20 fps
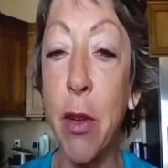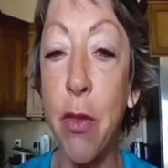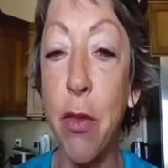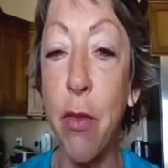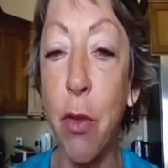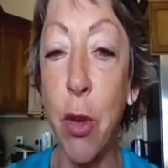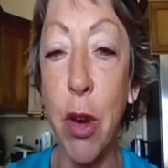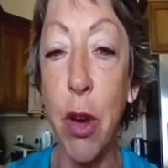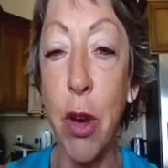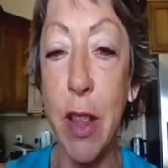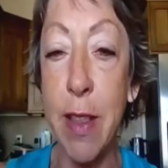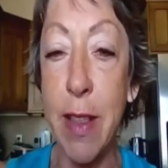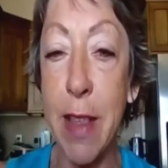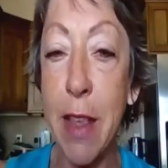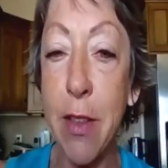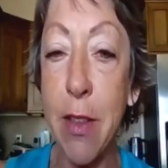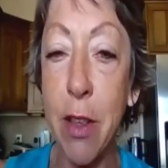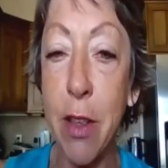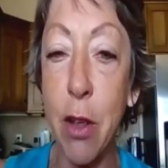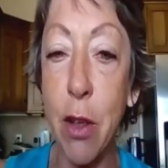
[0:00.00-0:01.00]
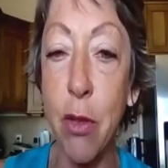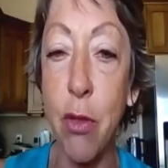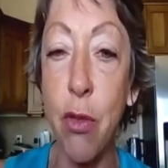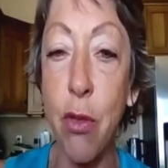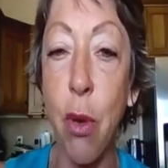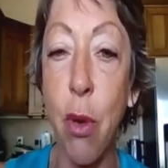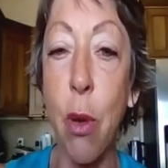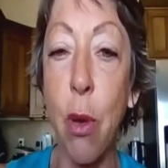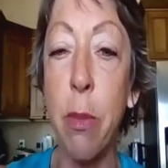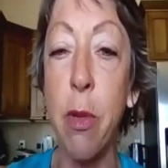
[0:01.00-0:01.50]
for Disease Control
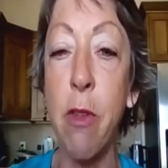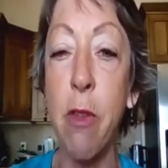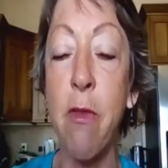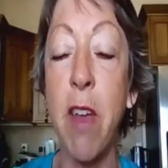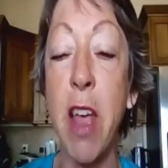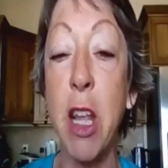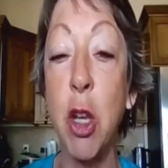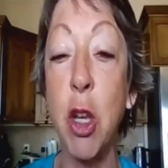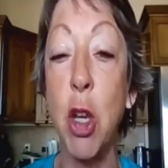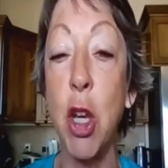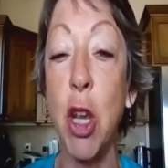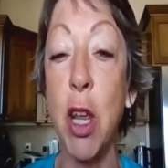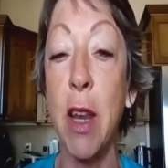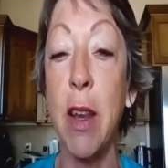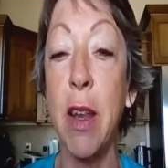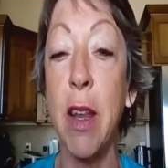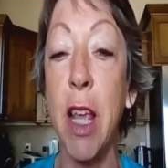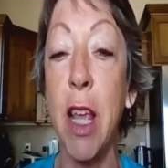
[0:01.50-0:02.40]
and Prevention